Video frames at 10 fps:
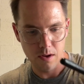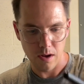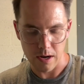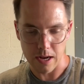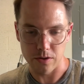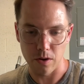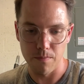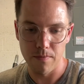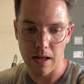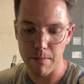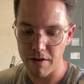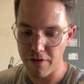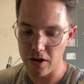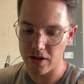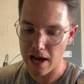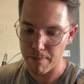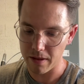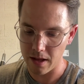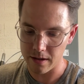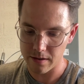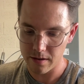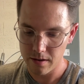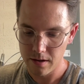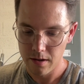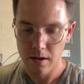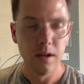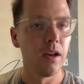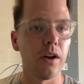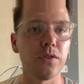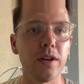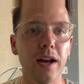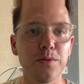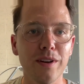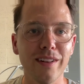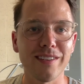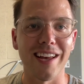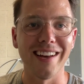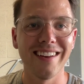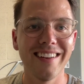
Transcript: and yeah, so I'm gonna finish tapping this. I'll show you guys what it looks like.